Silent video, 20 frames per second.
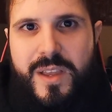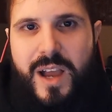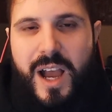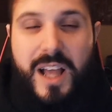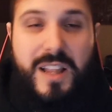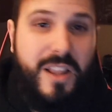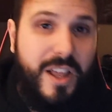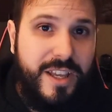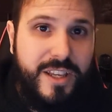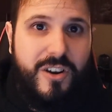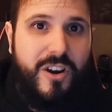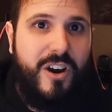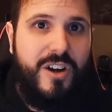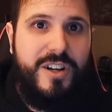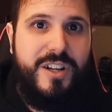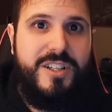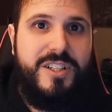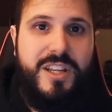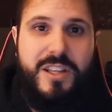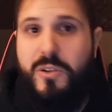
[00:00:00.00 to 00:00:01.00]
I like
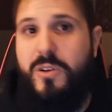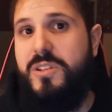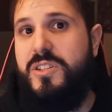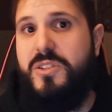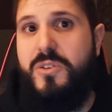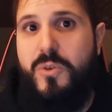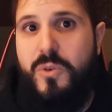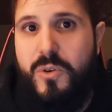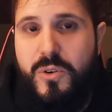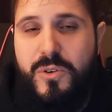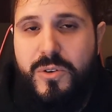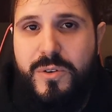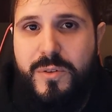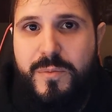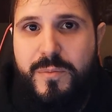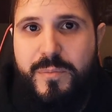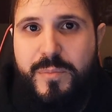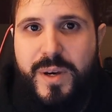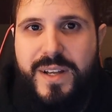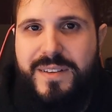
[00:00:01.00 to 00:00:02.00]
Carnage. He looks cool,
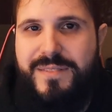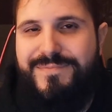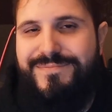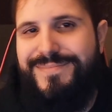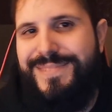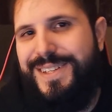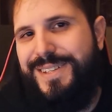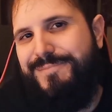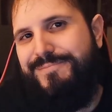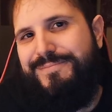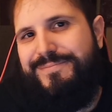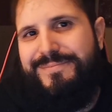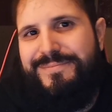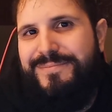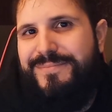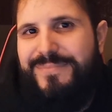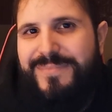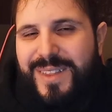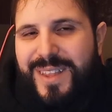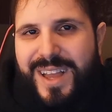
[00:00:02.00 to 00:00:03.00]
but
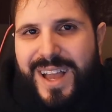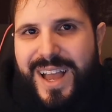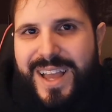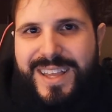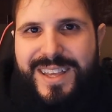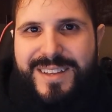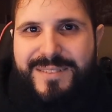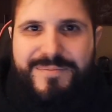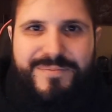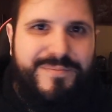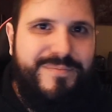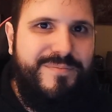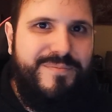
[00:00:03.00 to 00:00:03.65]
I could